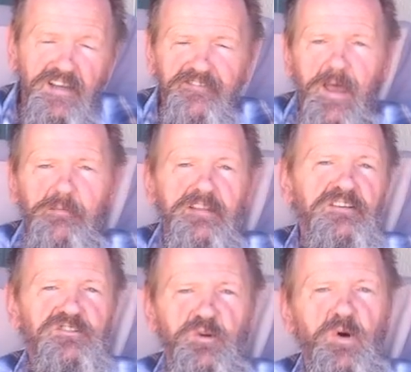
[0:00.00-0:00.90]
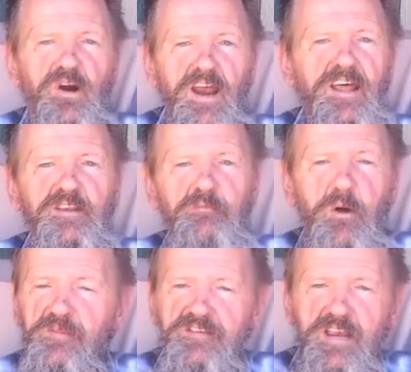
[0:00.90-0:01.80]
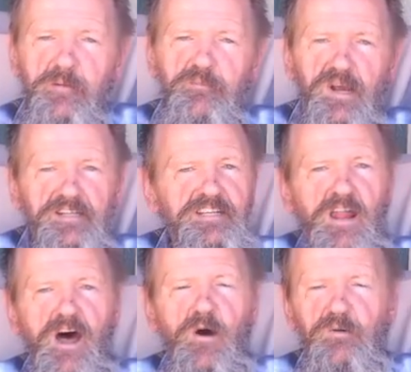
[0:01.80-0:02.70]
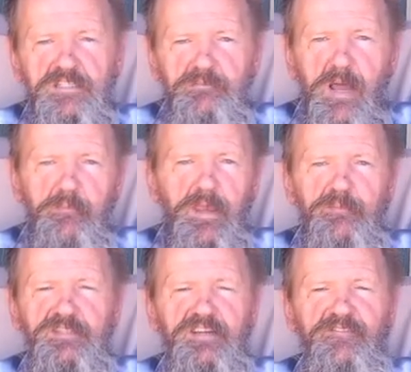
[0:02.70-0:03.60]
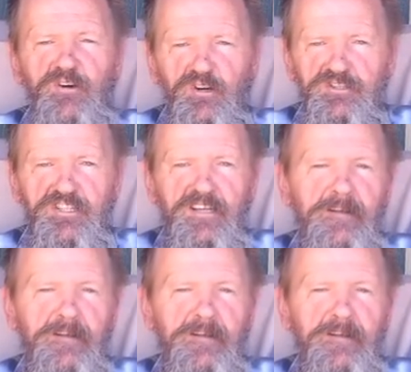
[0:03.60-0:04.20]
if I'm in the store and they're both the same price, I'll always buy Pepsi first.